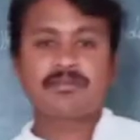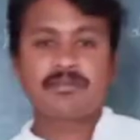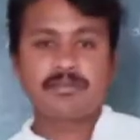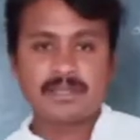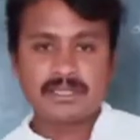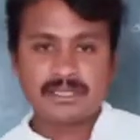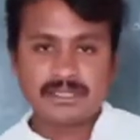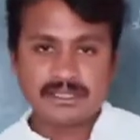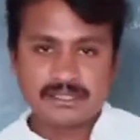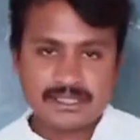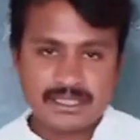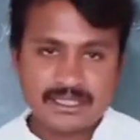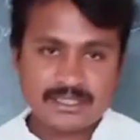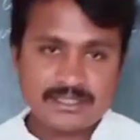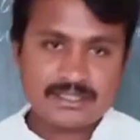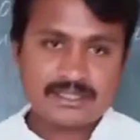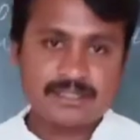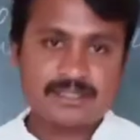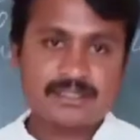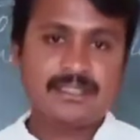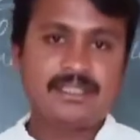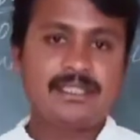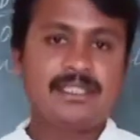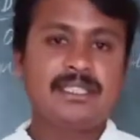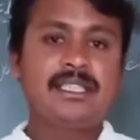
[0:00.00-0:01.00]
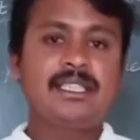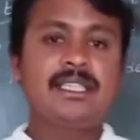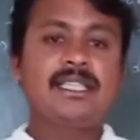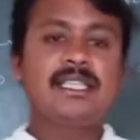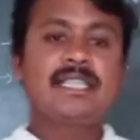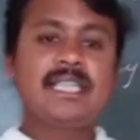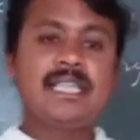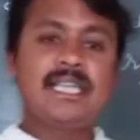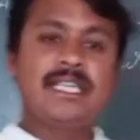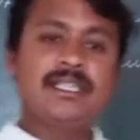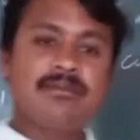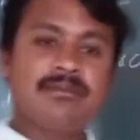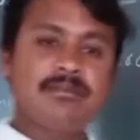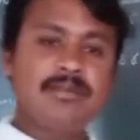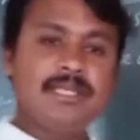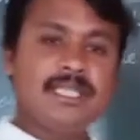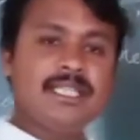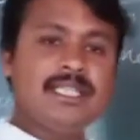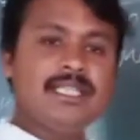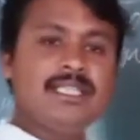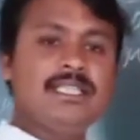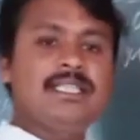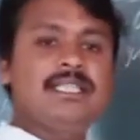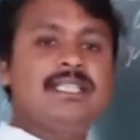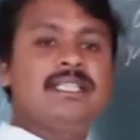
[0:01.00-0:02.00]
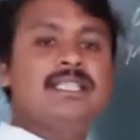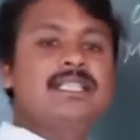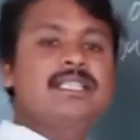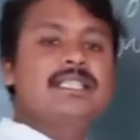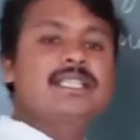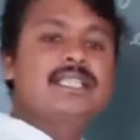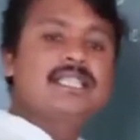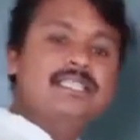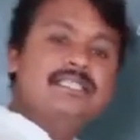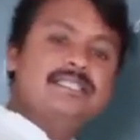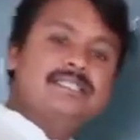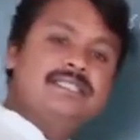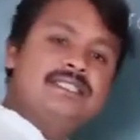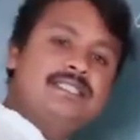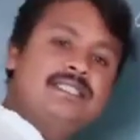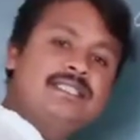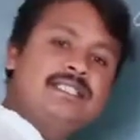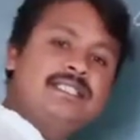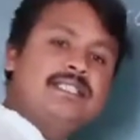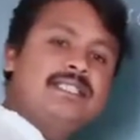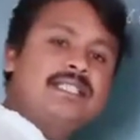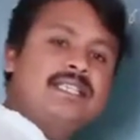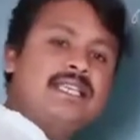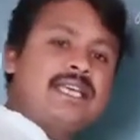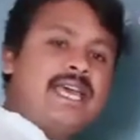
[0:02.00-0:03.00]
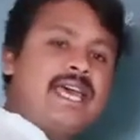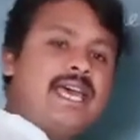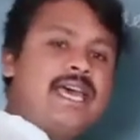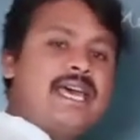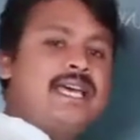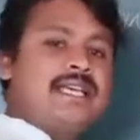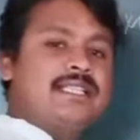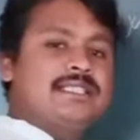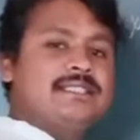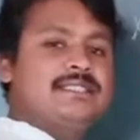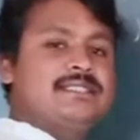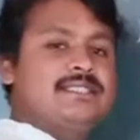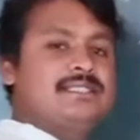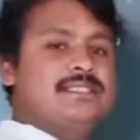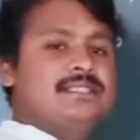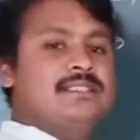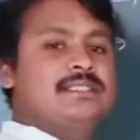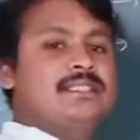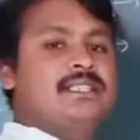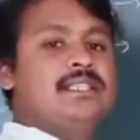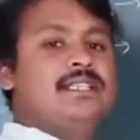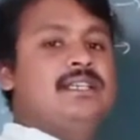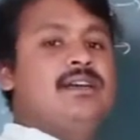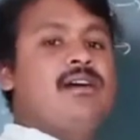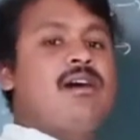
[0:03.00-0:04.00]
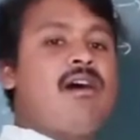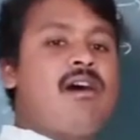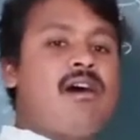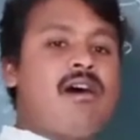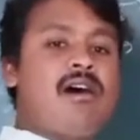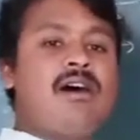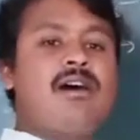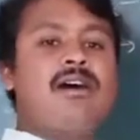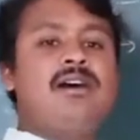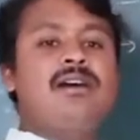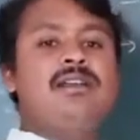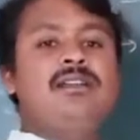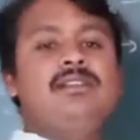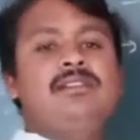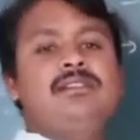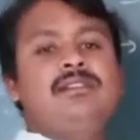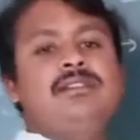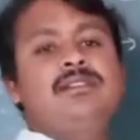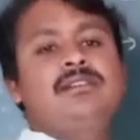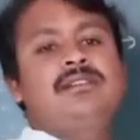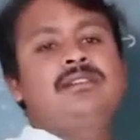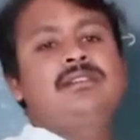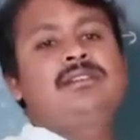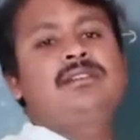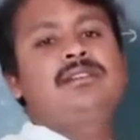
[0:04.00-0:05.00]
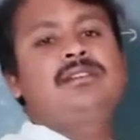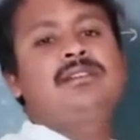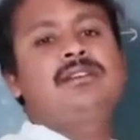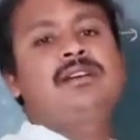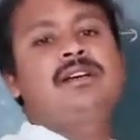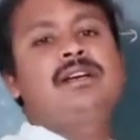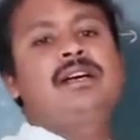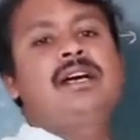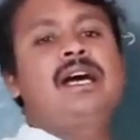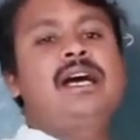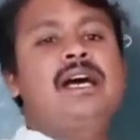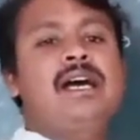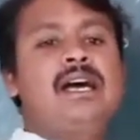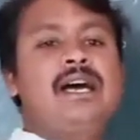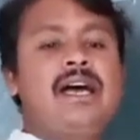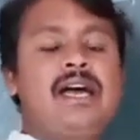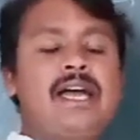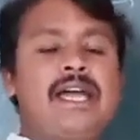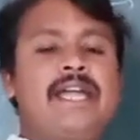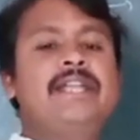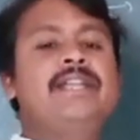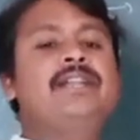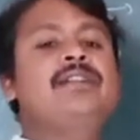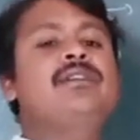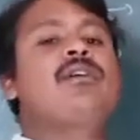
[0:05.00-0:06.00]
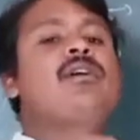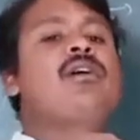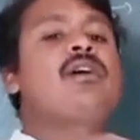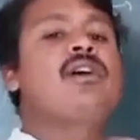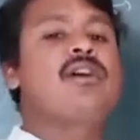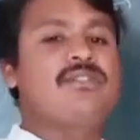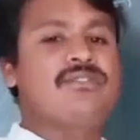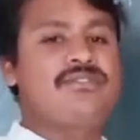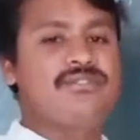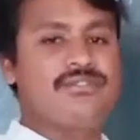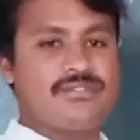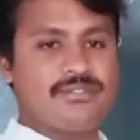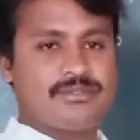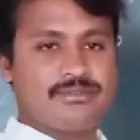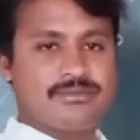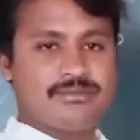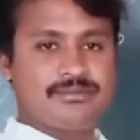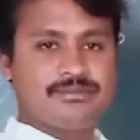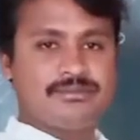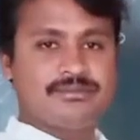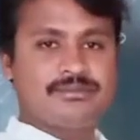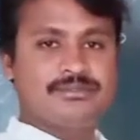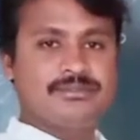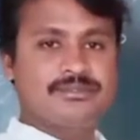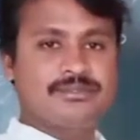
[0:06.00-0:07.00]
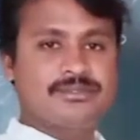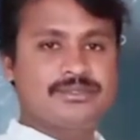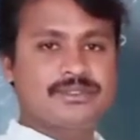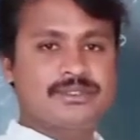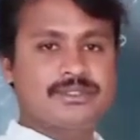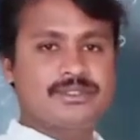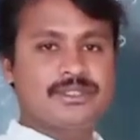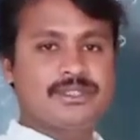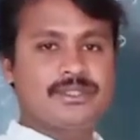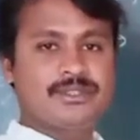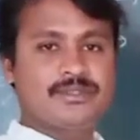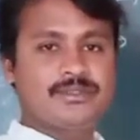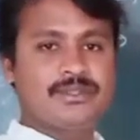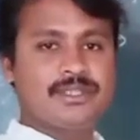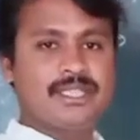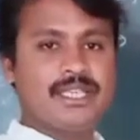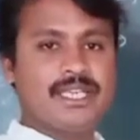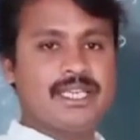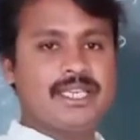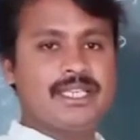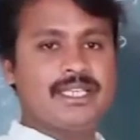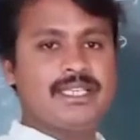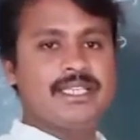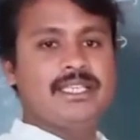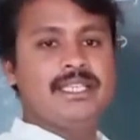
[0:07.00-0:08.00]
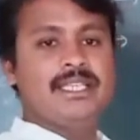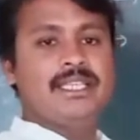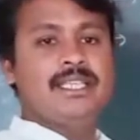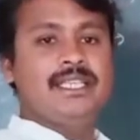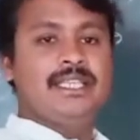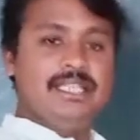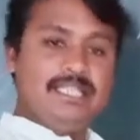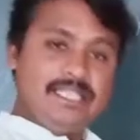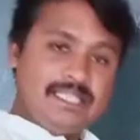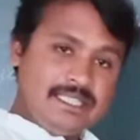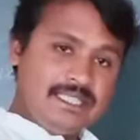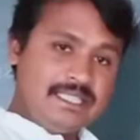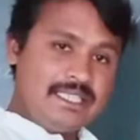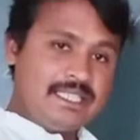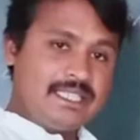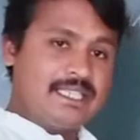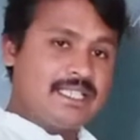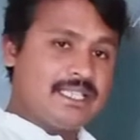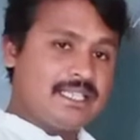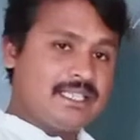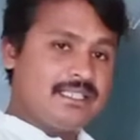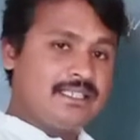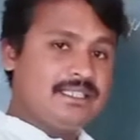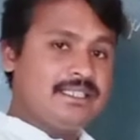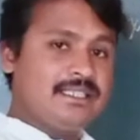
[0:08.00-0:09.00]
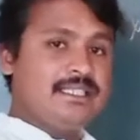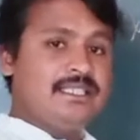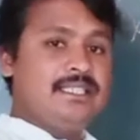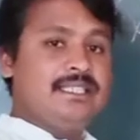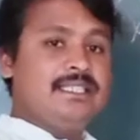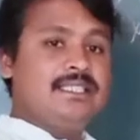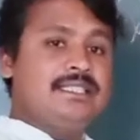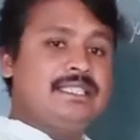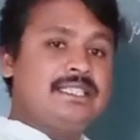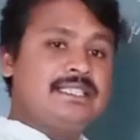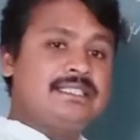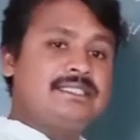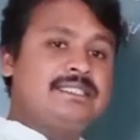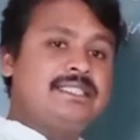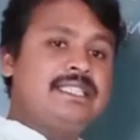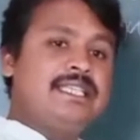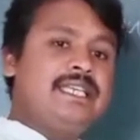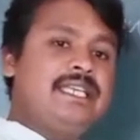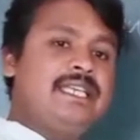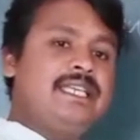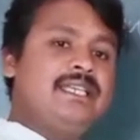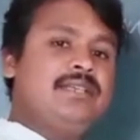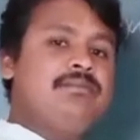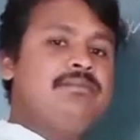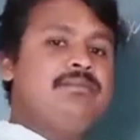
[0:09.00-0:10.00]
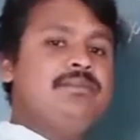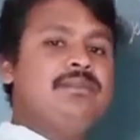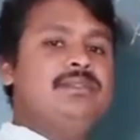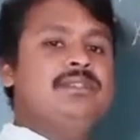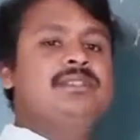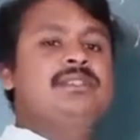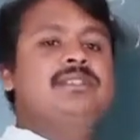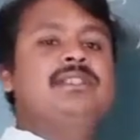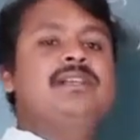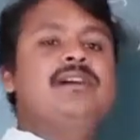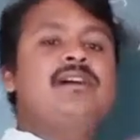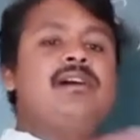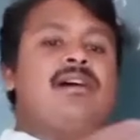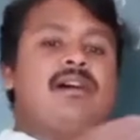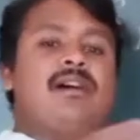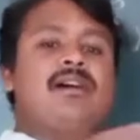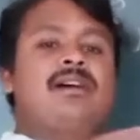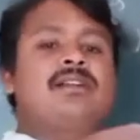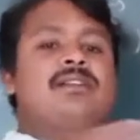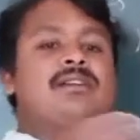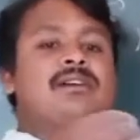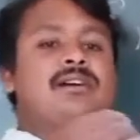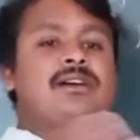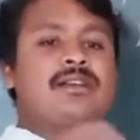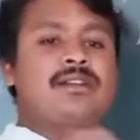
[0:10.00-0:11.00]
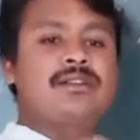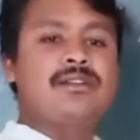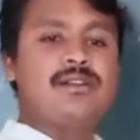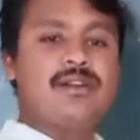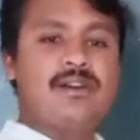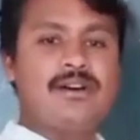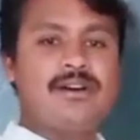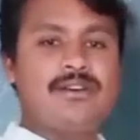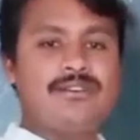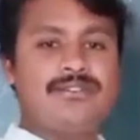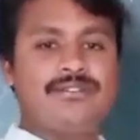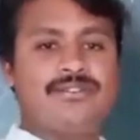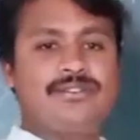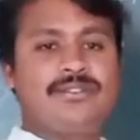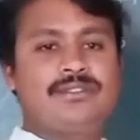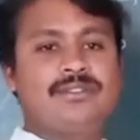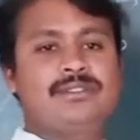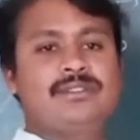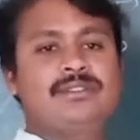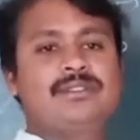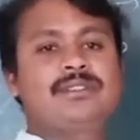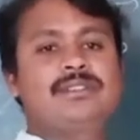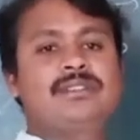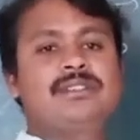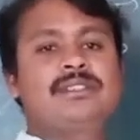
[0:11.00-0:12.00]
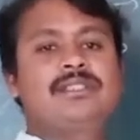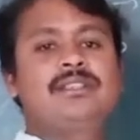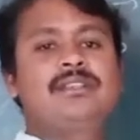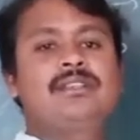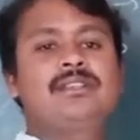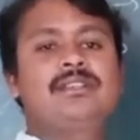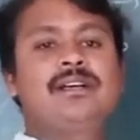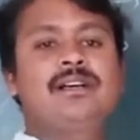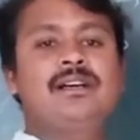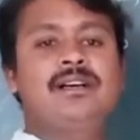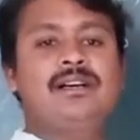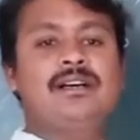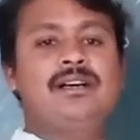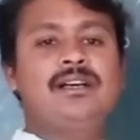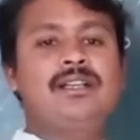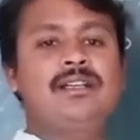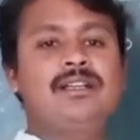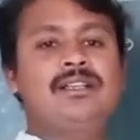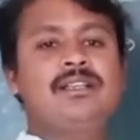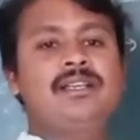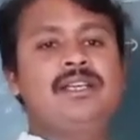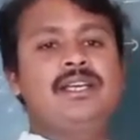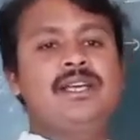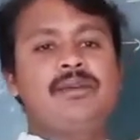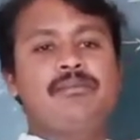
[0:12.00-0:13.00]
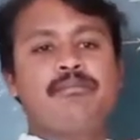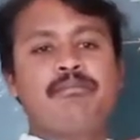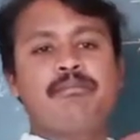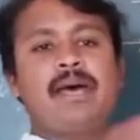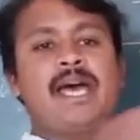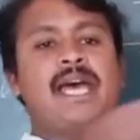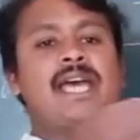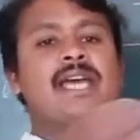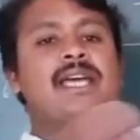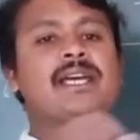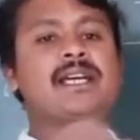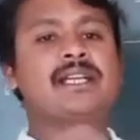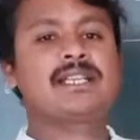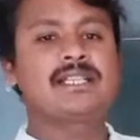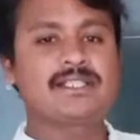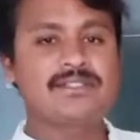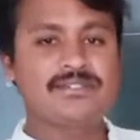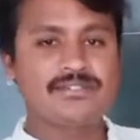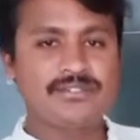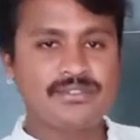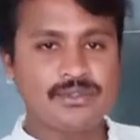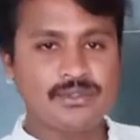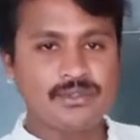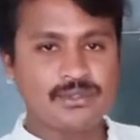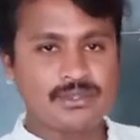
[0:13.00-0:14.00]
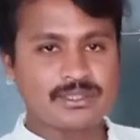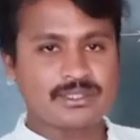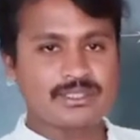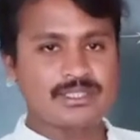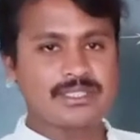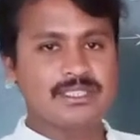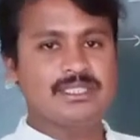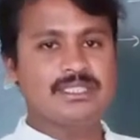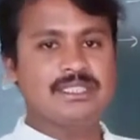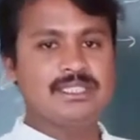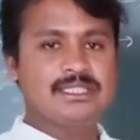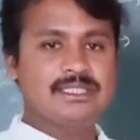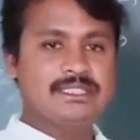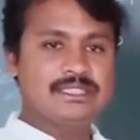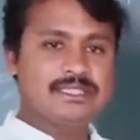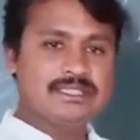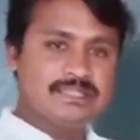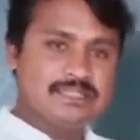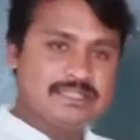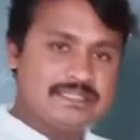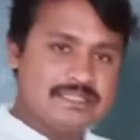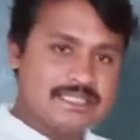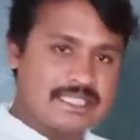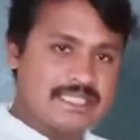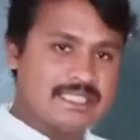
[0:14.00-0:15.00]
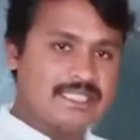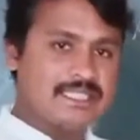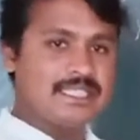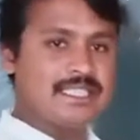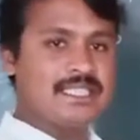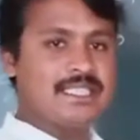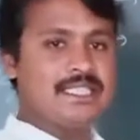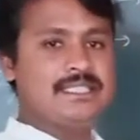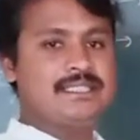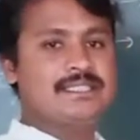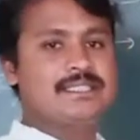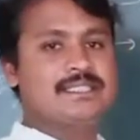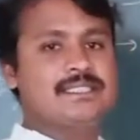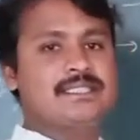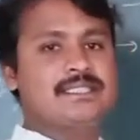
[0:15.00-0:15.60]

pulses can be considered as on and off. Okay, here the same on or off or back and forth generates